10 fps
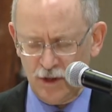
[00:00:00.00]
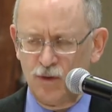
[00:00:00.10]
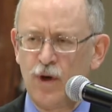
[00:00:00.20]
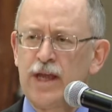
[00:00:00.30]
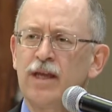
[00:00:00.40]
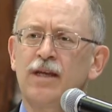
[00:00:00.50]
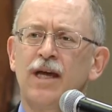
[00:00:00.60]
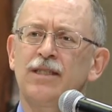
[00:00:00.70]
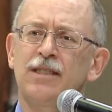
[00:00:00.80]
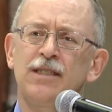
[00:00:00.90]

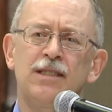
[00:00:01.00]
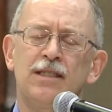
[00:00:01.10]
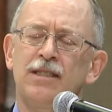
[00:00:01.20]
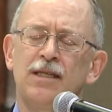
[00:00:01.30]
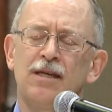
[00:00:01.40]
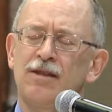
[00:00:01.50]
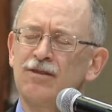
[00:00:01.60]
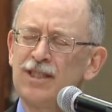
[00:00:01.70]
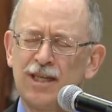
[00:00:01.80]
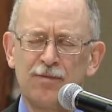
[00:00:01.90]
recognizes
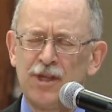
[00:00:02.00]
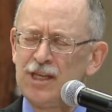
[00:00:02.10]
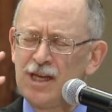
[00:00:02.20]
there's something